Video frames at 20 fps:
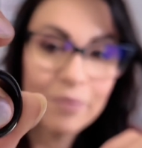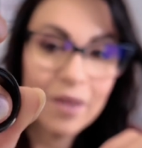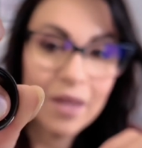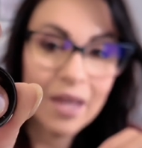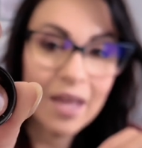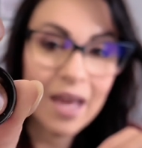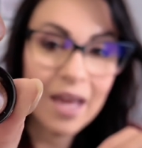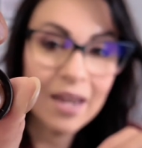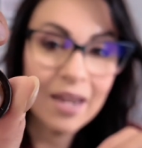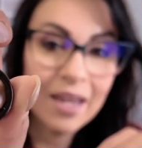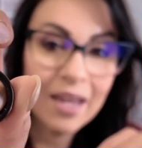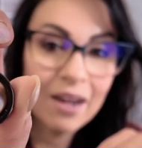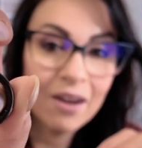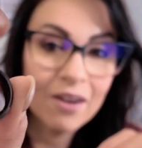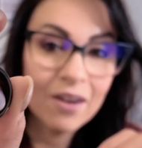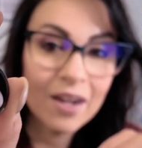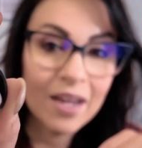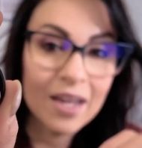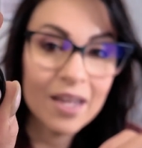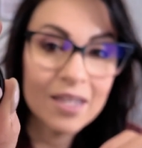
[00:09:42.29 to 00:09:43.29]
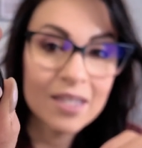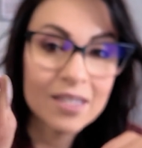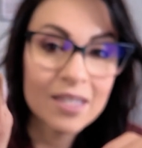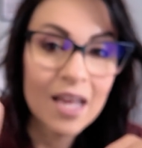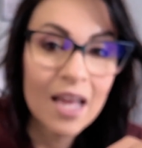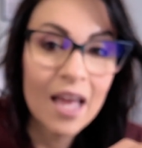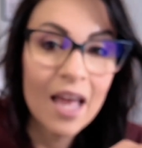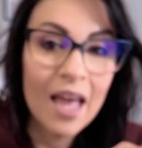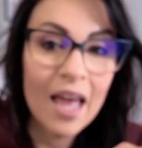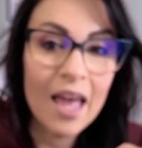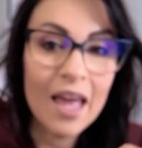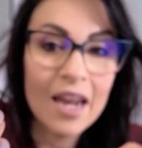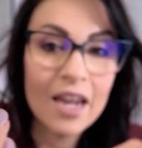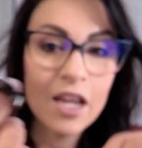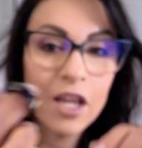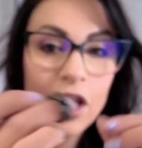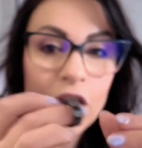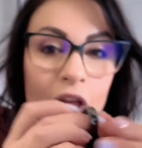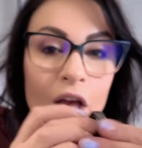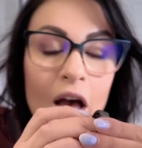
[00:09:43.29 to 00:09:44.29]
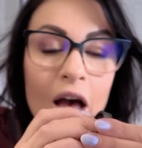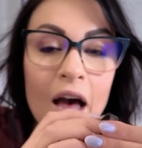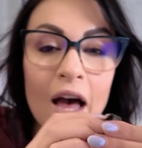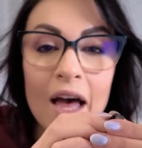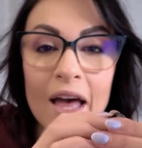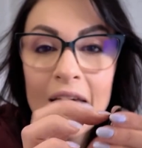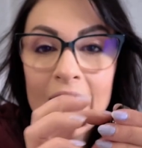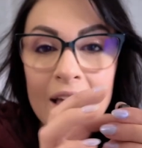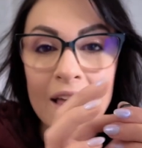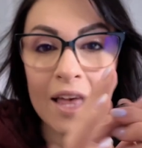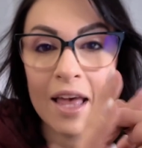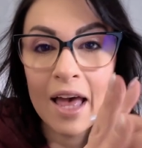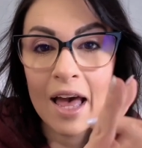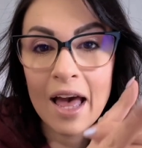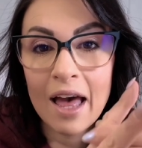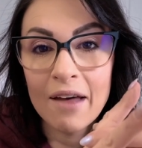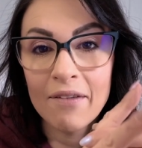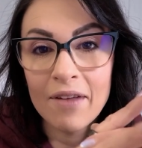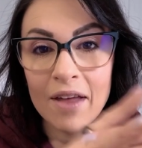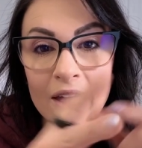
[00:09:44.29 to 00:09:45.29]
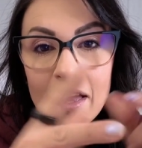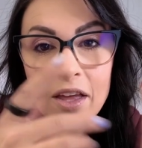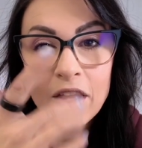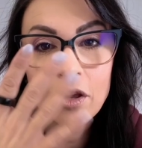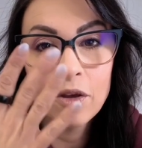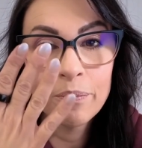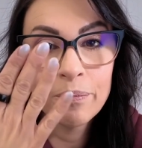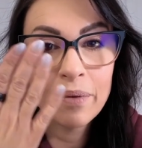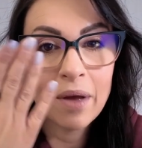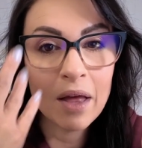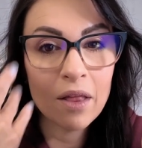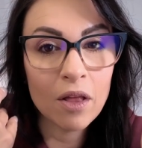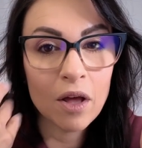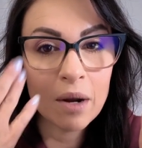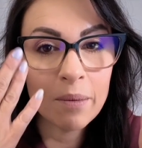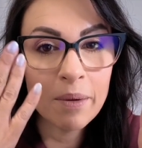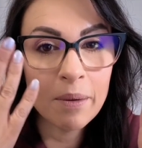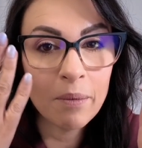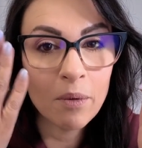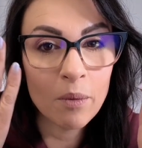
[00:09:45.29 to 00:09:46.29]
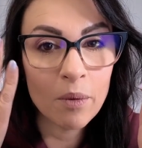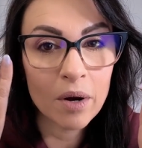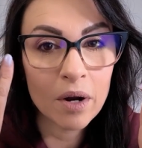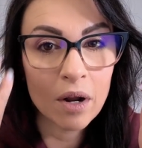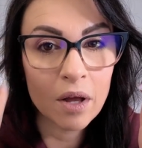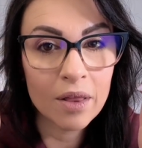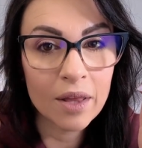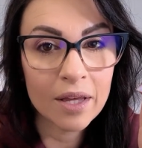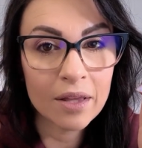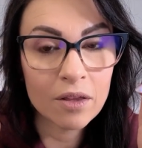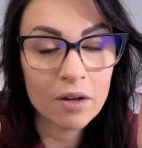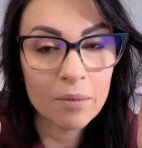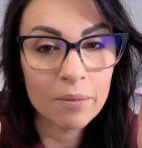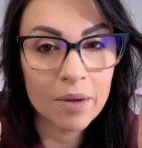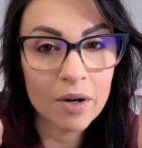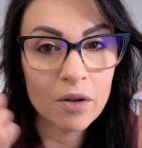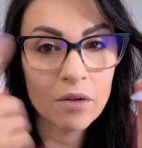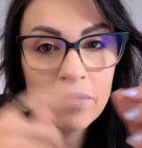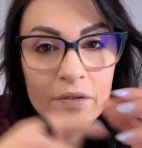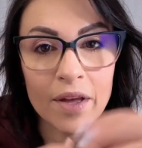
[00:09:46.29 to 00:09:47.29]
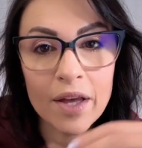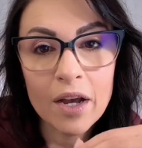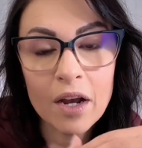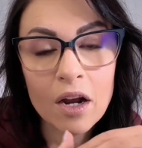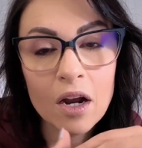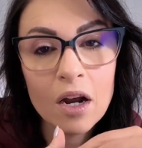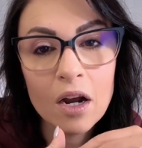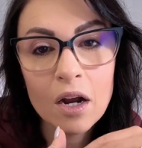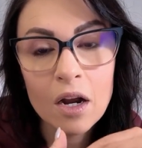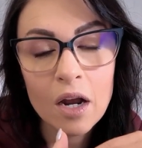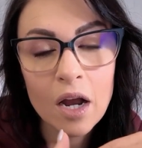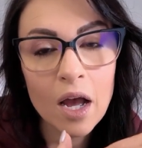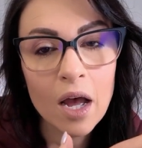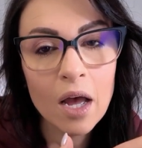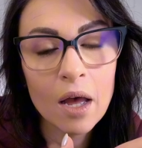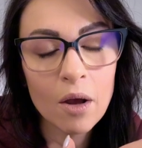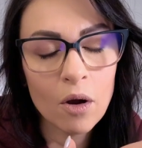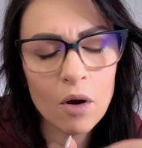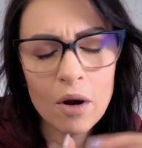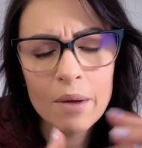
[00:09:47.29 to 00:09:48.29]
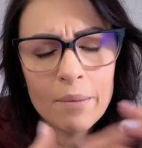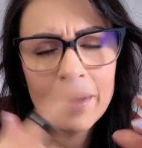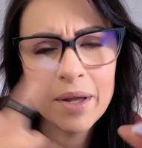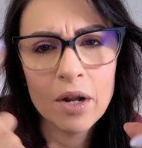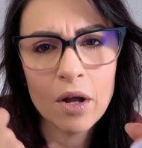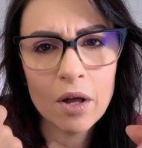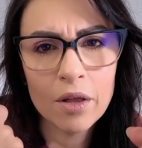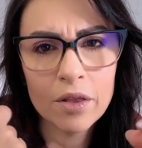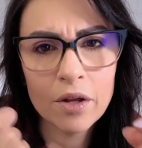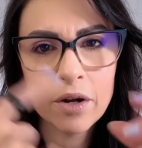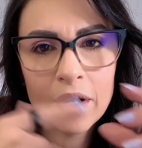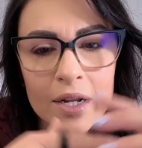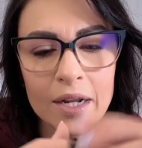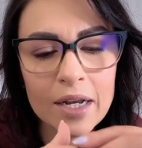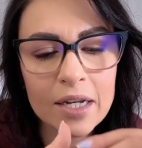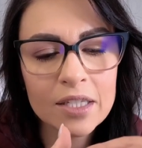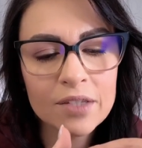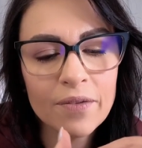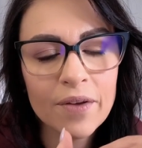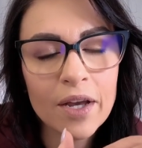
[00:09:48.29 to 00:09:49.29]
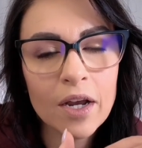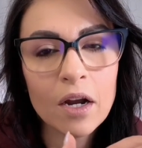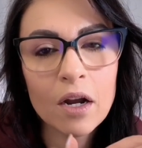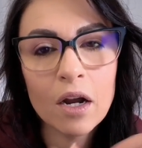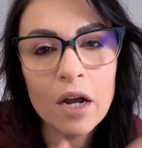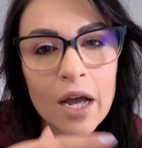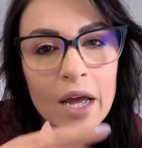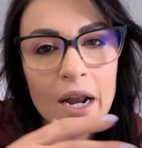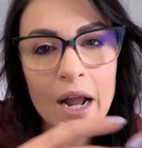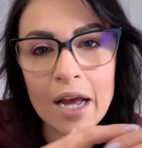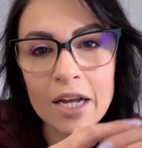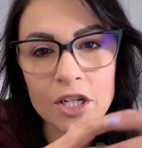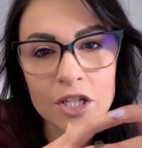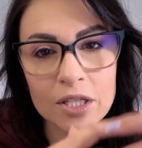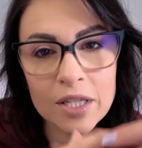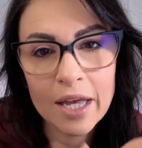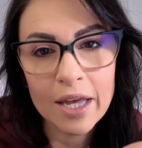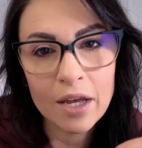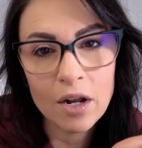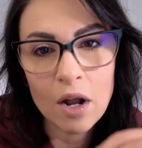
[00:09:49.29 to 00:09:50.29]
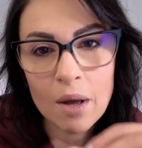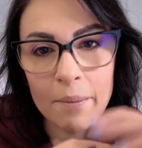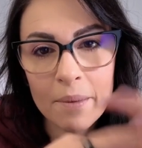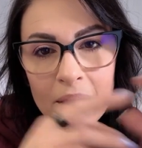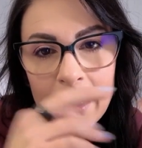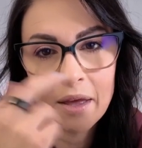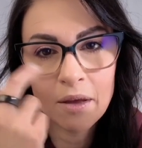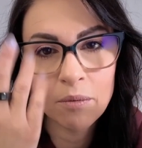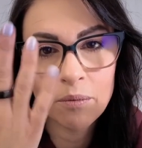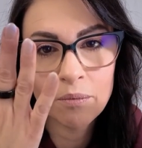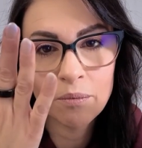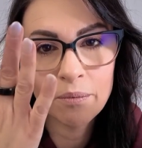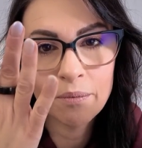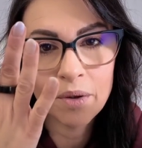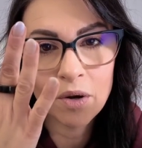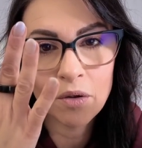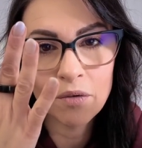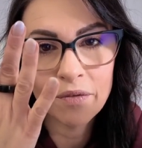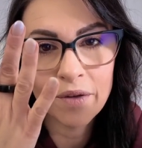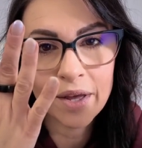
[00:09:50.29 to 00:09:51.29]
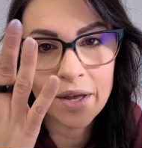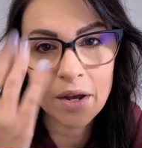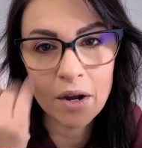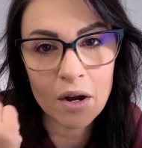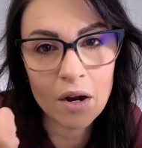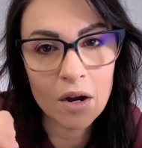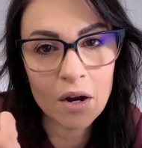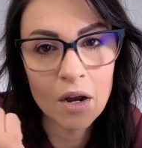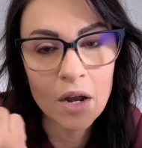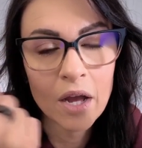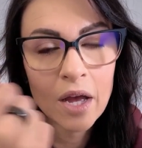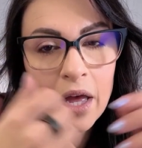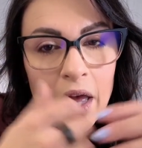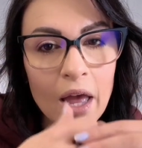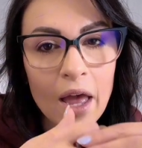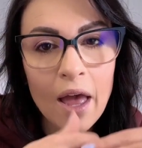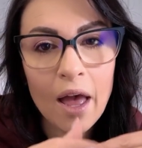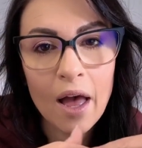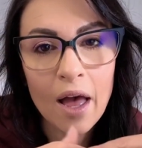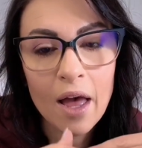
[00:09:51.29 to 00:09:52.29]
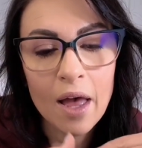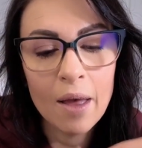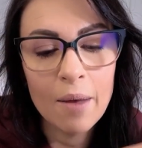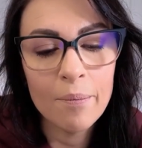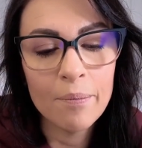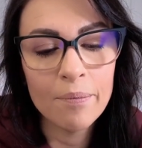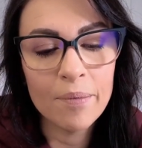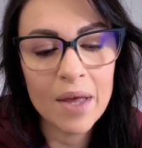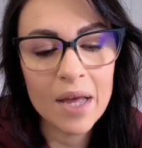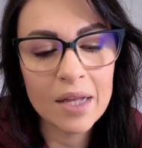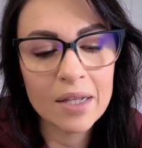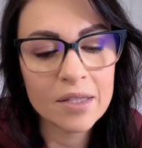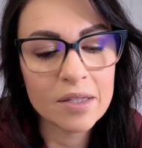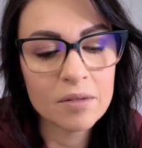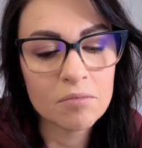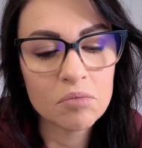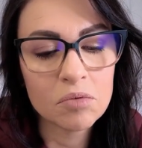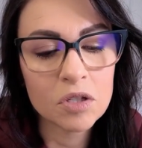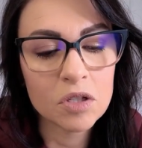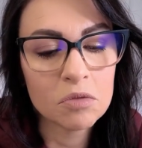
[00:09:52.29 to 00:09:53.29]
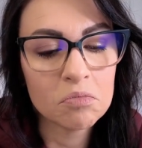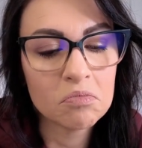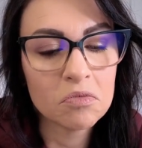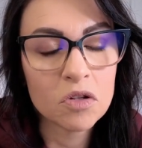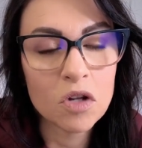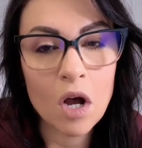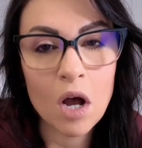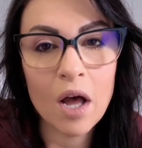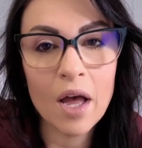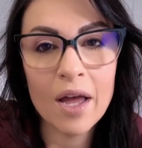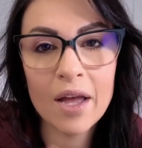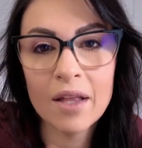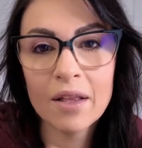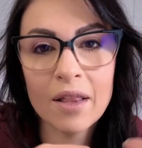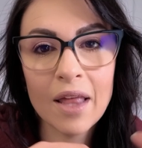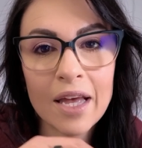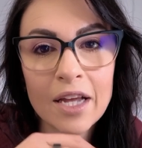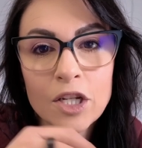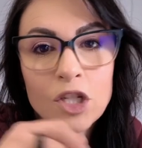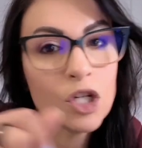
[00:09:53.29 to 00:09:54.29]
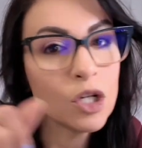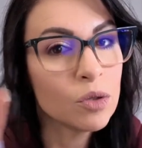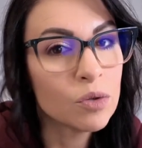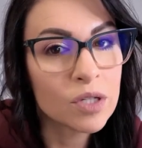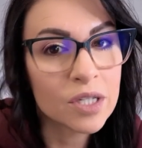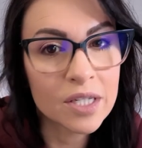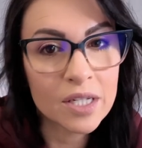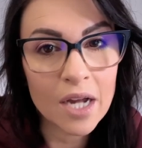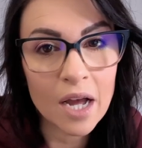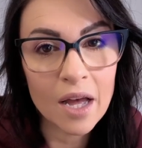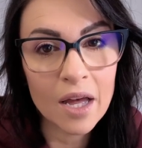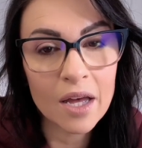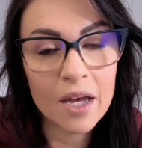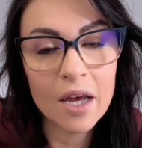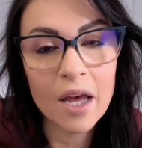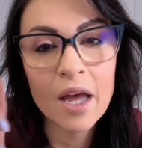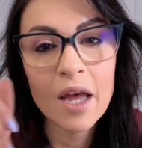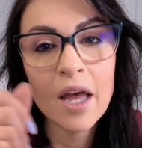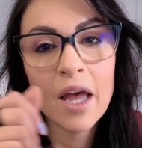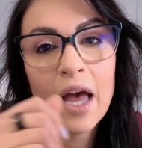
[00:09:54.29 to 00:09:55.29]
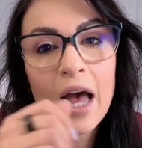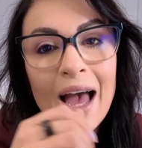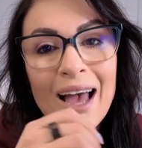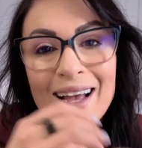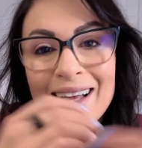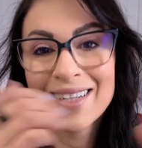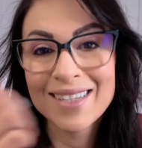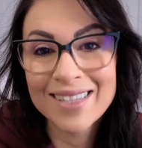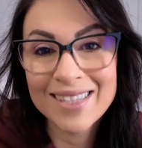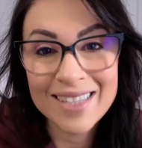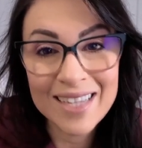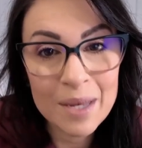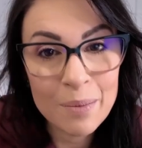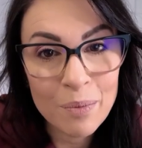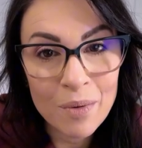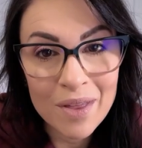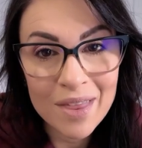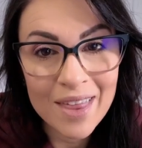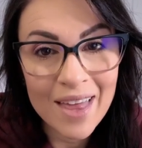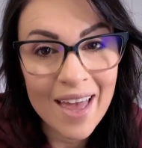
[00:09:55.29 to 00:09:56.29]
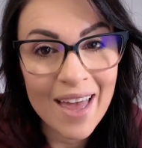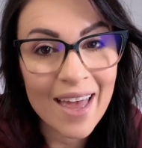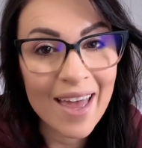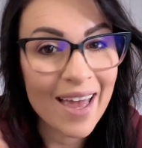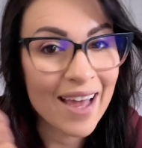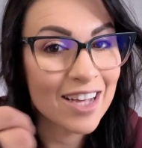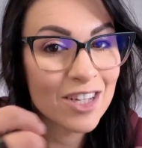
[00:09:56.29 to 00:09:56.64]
Again, here it is. And I have it, a lot of people wear it on like their middle finger, on their index finger. And I just like it on my middle finger. It's not like too snug. I can sleep with it.